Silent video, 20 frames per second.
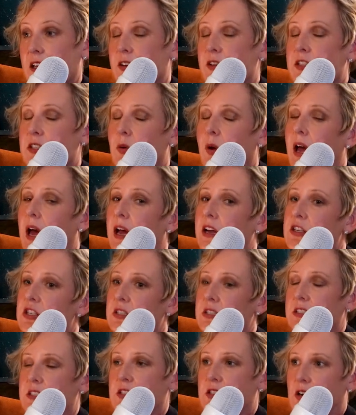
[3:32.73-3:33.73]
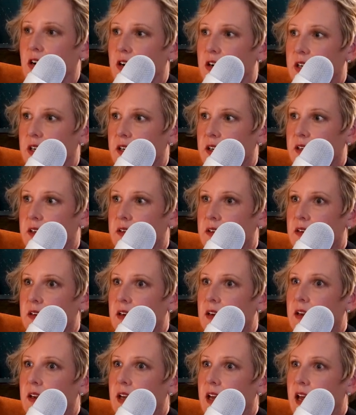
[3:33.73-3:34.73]
So I actually started
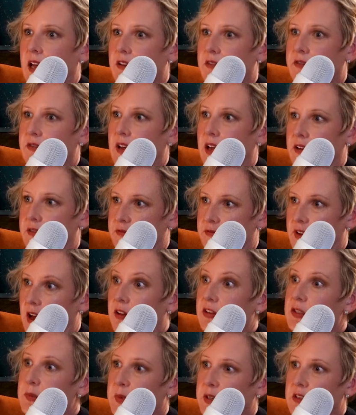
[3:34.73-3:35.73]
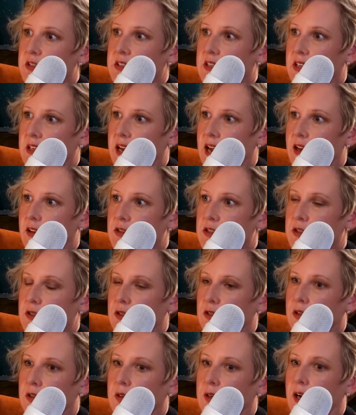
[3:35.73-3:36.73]
at Fellsmere City
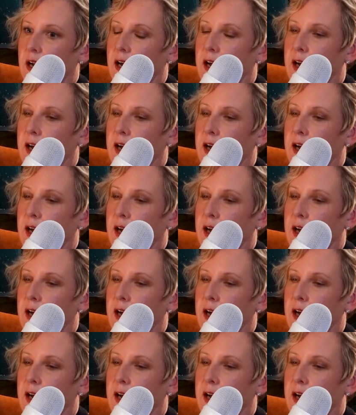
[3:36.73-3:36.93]
Council